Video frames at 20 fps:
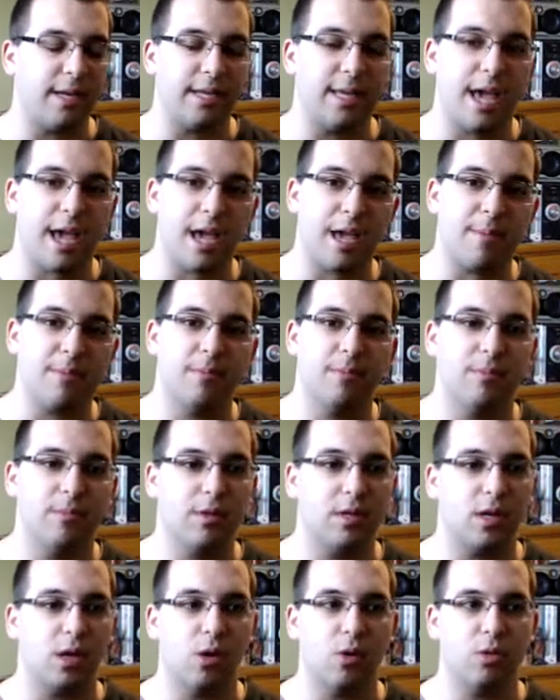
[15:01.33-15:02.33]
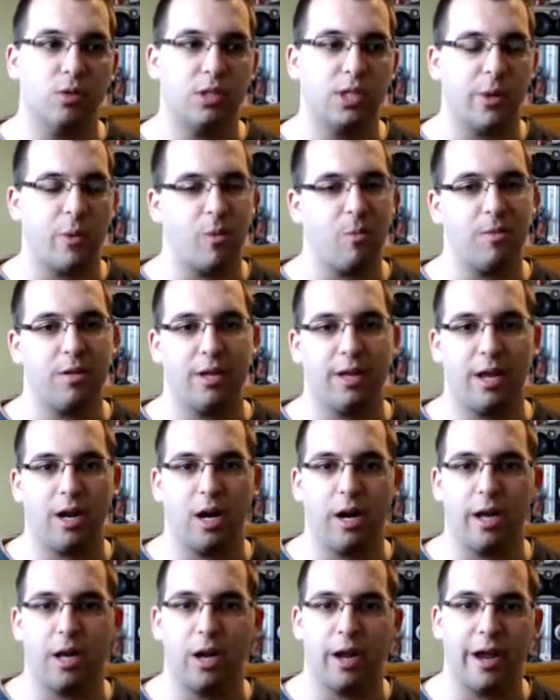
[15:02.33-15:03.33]
game, someone will be there
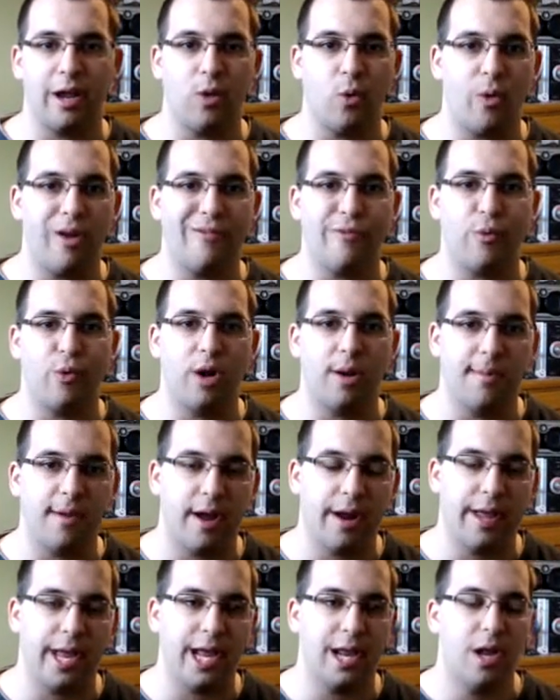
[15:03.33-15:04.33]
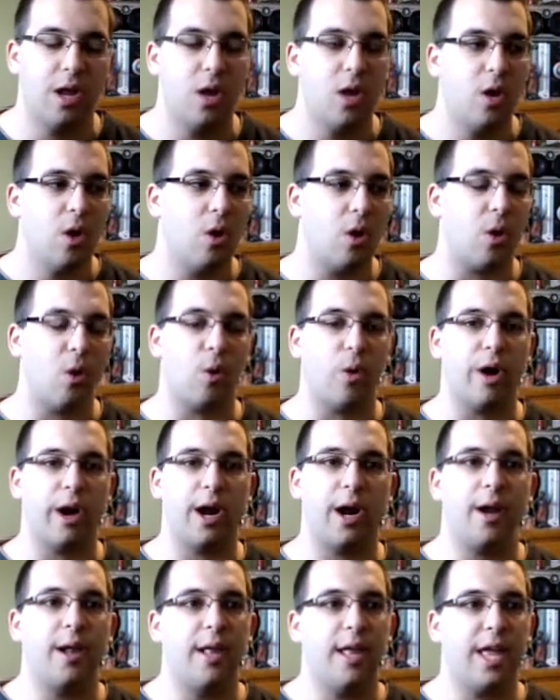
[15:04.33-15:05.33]
like, okay, don't even worry about it.
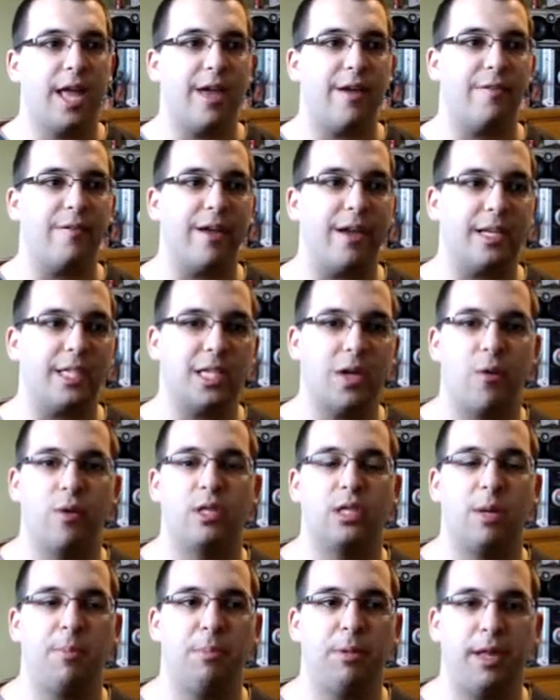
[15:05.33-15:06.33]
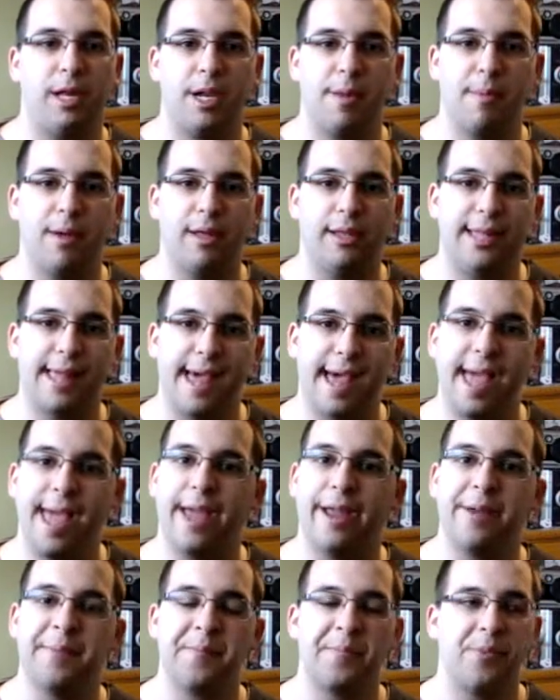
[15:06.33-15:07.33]
Or if like someone's complaining about
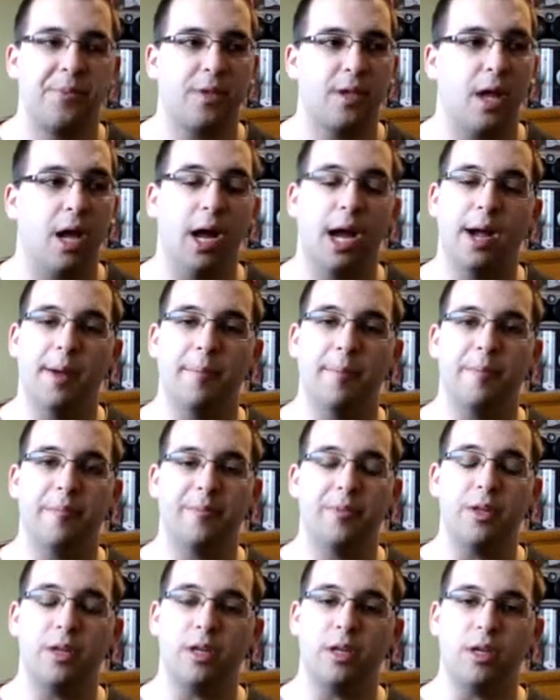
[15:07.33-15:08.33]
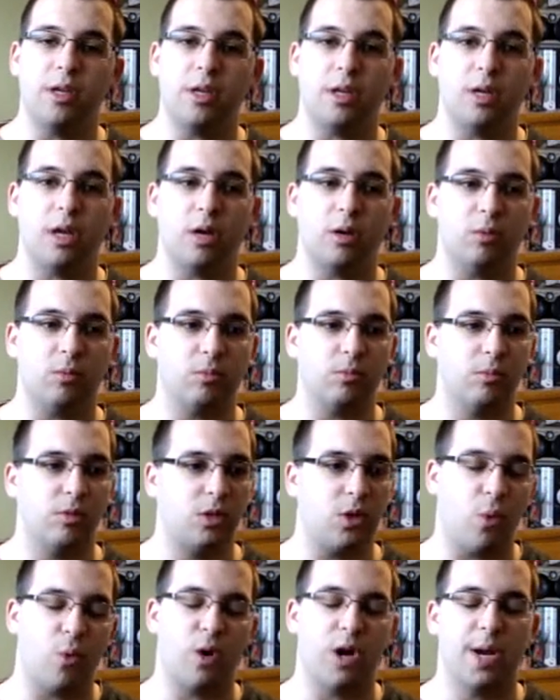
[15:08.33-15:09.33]
lag,
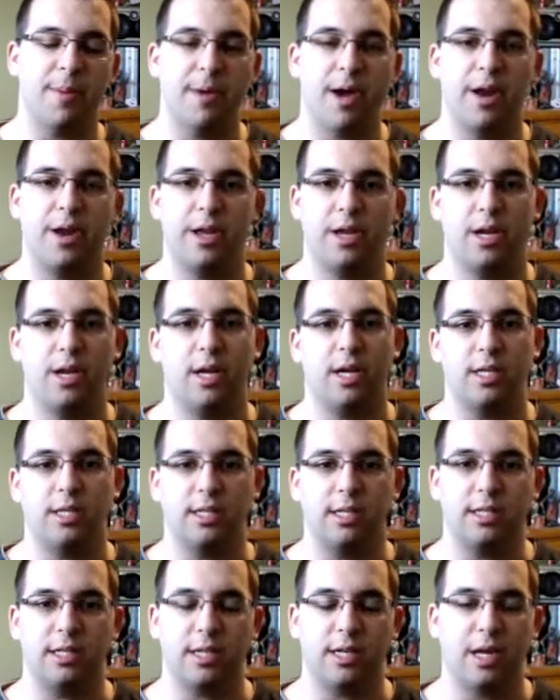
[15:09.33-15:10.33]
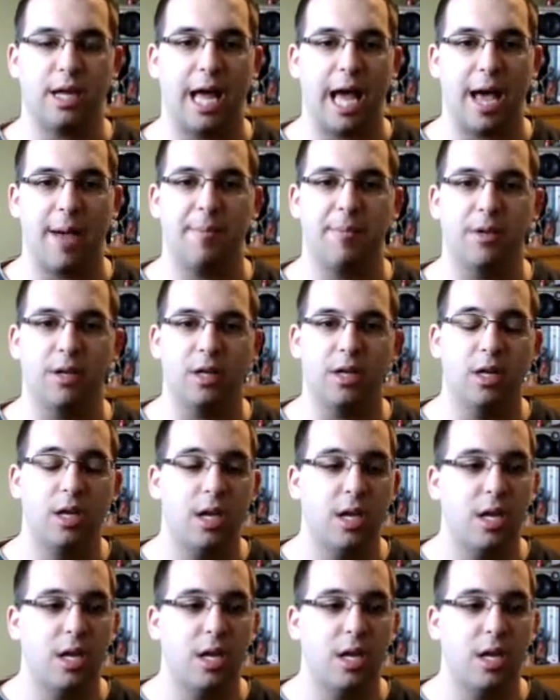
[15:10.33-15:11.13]
don't worry about it because it's gonna happen.